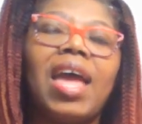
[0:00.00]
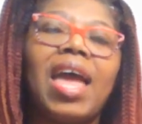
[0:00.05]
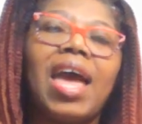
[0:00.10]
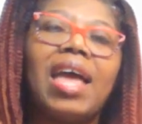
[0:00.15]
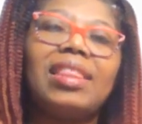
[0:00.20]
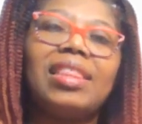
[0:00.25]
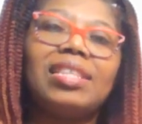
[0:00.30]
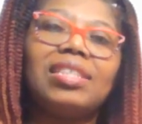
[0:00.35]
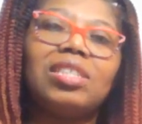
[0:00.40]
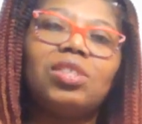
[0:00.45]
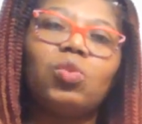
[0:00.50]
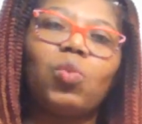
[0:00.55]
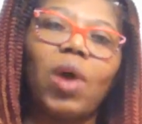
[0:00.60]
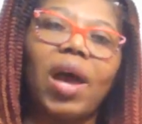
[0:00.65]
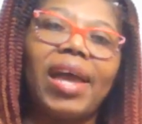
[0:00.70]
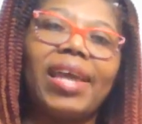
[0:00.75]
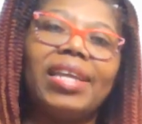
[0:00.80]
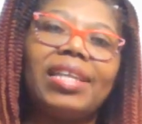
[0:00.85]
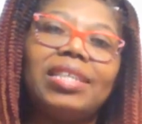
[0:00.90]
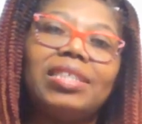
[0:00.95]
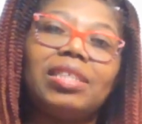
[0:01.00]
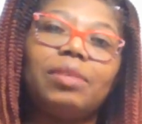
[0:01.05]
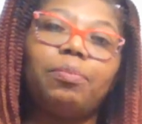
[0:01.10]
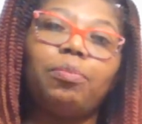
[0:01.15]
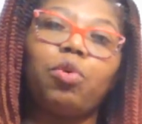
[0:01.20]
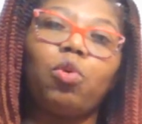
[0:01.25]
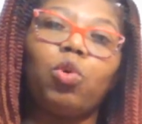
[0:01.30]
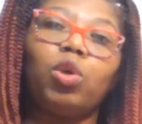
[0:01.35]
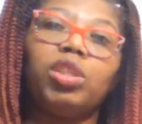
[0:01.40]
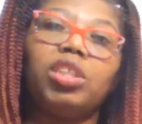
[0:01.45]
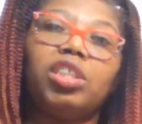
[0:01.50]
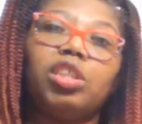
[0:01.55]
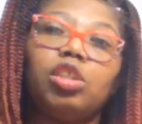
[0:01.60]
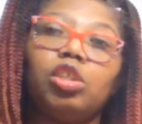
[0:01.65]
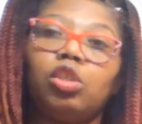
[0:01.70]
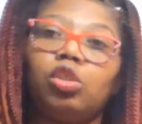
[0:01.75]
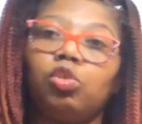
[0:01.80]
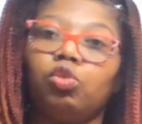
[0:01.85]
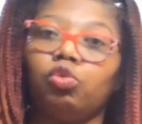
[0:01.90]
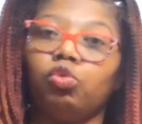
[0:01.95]
And this is why it is
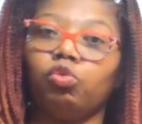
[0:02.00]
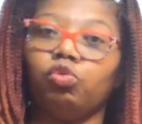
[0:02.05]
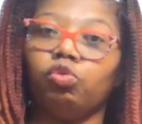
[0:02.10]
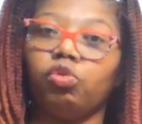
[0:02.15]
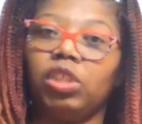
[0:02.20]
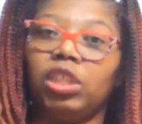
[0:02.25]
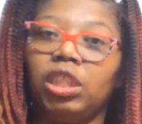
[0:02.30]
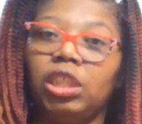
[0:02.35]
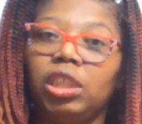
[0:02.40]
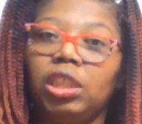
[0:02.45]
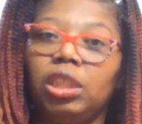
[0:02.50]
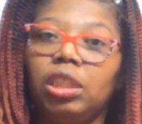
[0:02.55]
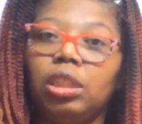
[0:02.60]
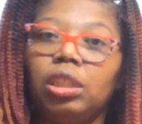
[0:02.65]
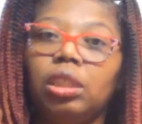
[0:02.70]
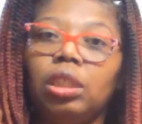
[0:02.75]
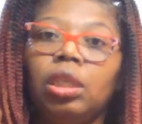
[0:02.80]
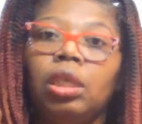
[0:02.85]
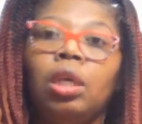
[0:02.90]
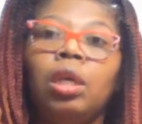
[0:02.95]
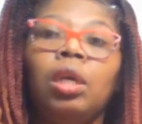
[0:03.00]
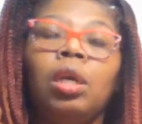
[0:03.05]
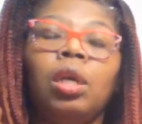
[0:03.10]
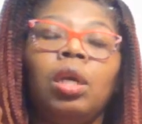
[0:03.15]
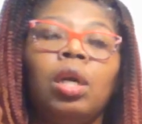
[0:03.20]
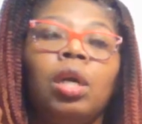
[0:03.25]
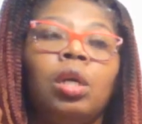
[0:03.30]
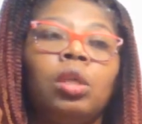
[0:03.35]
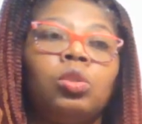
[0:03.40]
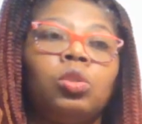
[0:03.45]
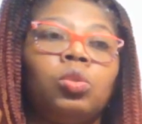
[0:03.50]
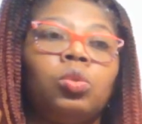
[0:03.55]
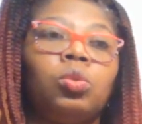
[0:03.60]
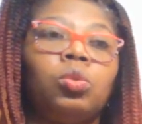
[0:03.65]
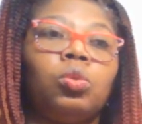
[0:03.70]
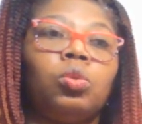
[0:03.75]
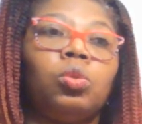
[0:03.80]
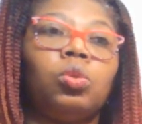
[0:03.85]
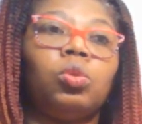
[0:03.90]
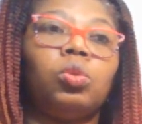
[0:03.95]
important to read,
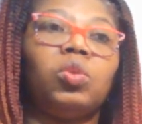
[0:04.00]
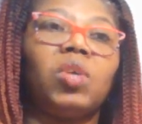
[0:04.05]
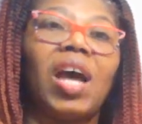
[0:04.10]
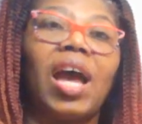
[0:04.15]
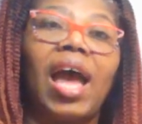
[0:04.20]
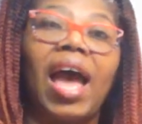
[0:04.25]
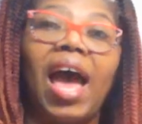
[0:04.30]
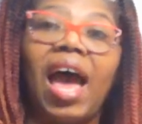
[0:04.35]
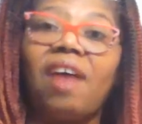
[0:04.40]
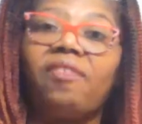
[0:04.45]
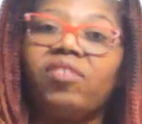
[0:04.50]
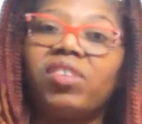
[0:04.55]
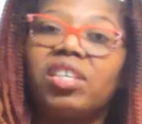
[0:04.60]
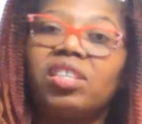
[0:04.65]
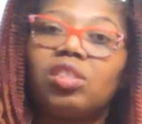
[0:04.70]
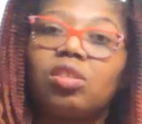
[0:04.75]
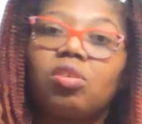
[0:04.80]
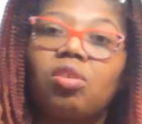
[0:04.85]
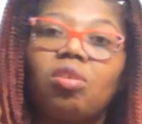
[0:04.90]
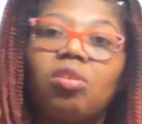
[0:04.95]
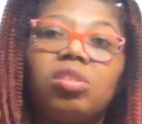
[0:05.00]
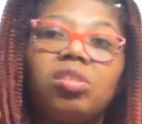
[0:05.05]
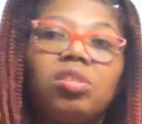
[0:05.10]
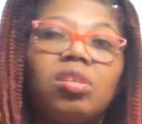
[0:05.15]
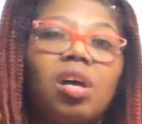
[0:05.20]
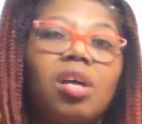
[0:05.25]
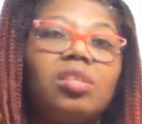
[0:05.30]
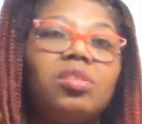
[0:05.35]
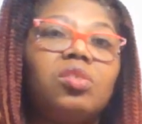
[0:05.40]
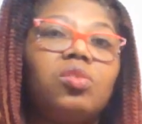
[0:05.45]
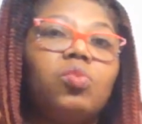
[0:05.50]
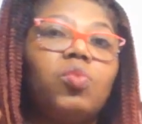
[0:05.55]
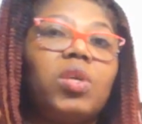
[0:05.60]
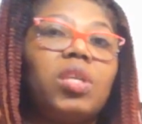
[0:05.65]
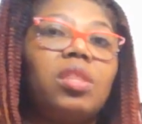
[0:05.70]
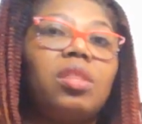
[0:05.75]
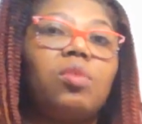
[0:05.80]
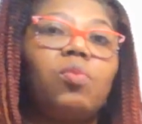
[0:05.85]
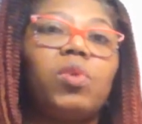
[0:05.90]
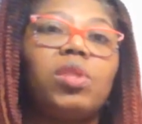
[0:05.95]
to have discussions
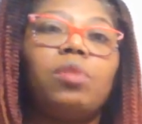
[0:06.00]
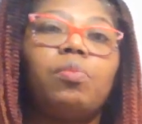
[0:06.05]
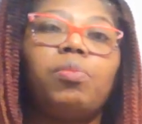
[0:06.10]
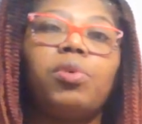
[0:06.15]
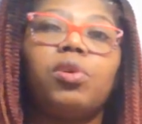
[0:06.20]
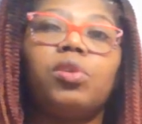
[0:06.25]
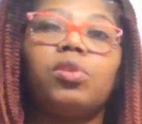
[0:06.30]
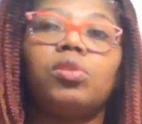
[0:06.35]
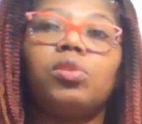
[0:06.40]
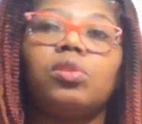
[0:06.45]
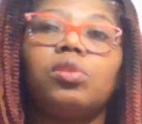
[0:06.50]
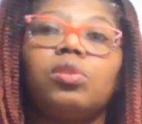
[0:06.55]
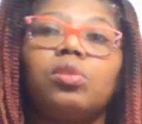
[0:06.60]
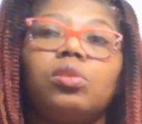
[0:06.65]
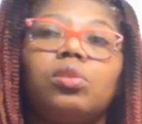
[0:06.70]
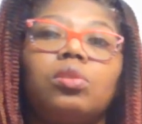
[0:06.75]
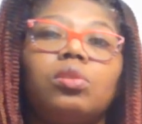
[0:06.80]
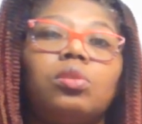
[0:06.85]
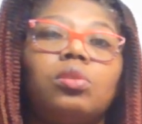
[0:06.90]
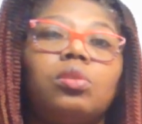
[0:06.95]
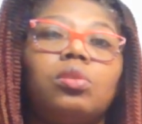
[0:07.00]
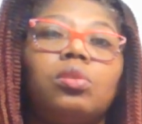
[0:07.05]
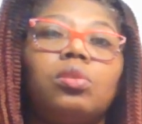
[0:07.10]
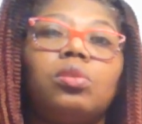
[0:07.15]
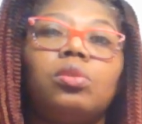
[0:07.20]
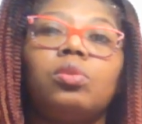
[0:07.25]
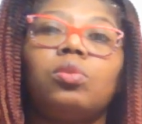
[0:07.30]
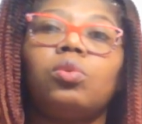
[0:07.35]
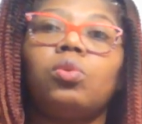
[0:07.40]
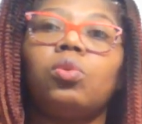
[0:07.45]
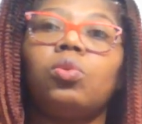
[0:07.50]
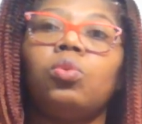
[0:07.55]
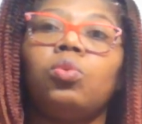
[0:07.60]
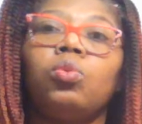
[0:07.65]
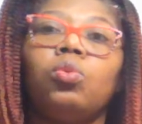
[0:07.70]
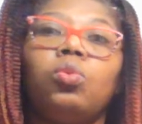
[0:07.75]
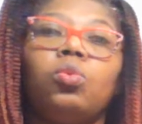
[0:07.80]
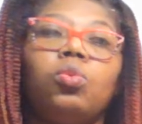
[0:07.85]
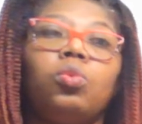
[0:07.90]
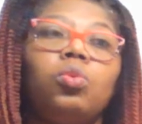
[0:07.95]
with persons
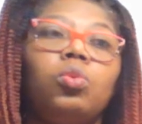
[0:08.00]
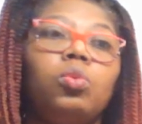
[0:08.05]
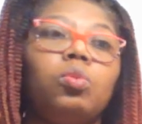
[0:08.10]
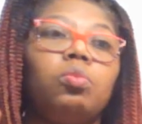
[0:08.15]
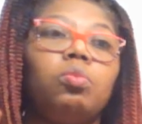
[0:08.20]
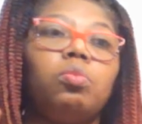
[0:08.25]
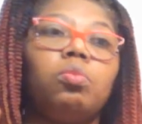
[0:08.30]
who